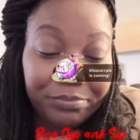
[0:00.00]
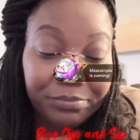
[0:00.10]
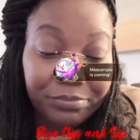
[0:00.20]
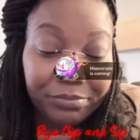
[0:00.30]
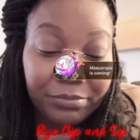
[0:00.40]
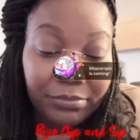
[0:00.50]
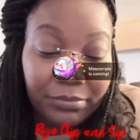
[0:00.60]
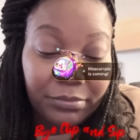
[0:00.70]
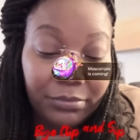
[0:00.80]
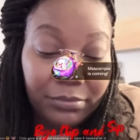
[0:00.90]

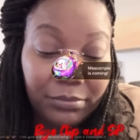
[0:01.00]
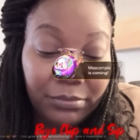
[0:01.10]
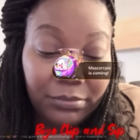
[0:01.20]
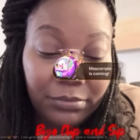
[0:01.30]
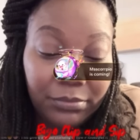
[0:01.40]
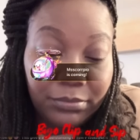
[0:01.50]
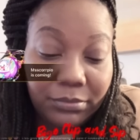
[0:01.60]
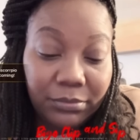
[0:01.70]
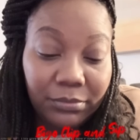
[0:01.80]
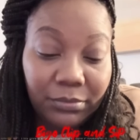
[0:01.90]

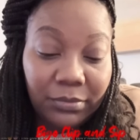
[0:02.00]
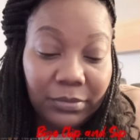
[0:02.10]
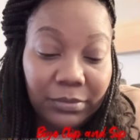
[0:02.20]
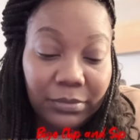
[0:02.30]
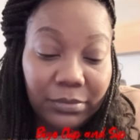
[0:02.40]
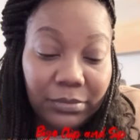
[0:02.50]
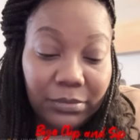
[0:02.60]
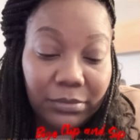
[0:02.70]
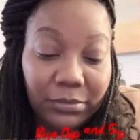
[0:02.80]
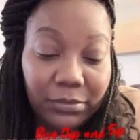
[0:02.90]

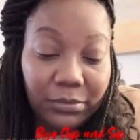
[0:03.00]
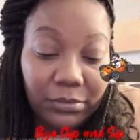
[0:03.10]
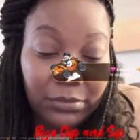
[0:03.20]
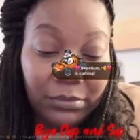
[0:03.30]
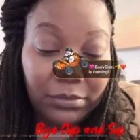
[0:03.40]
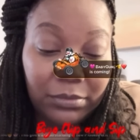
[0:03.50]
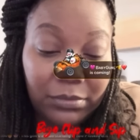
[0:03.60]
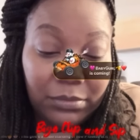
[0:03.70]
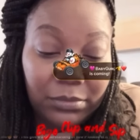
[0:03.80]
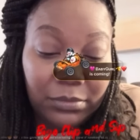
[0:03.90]

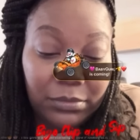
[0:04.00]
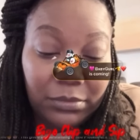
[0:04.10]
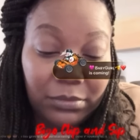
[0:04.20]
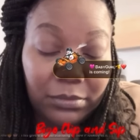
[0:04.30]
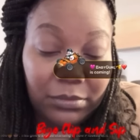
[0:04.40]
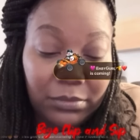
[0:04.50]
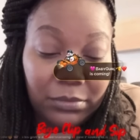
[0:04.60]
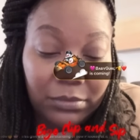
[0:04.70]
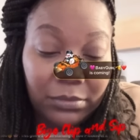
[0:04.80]
(no one is talking)